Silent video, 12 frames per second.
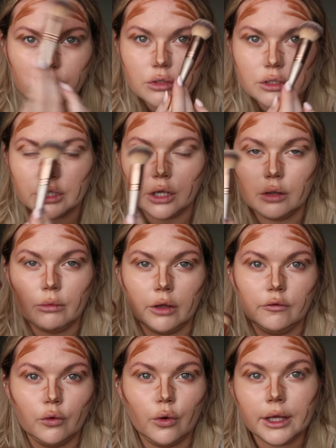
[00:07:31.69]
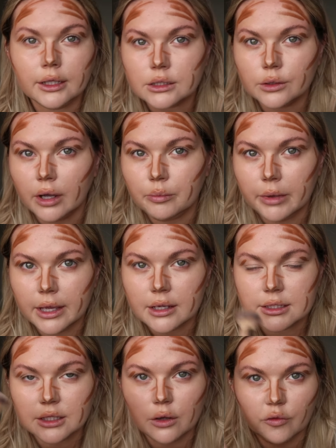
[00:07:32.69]
also my forehead's quite
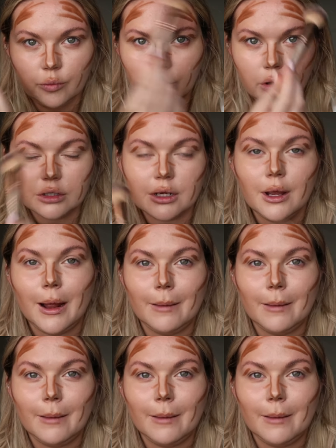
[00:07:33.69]
big so I've put